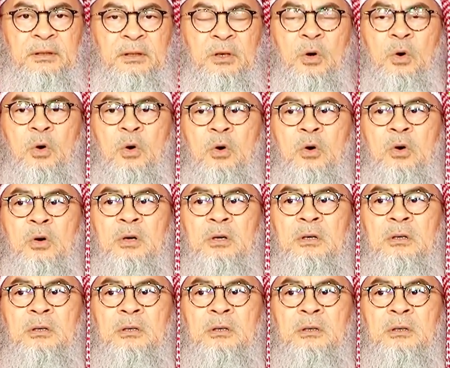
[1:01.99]
or
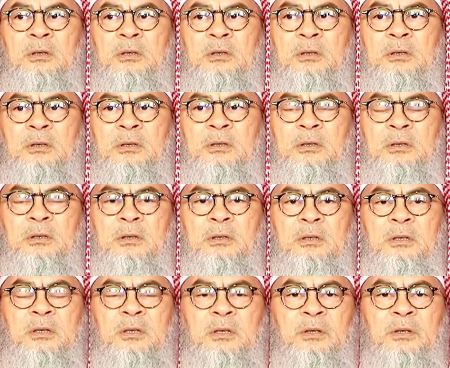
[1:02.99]
the